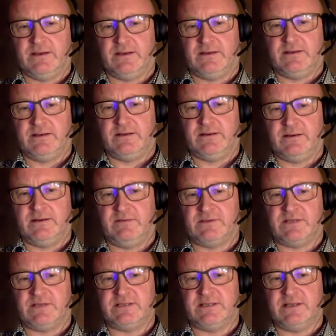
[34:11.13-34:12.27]
And it
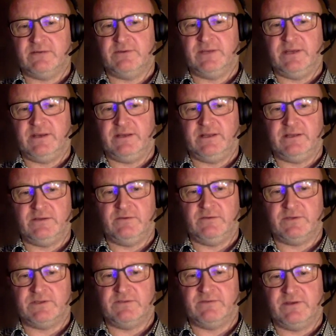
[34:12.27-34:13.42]
was Lassi Rautiainen who
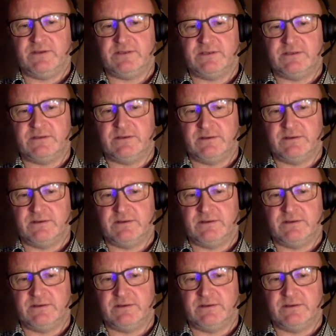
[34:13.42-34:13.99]
was the first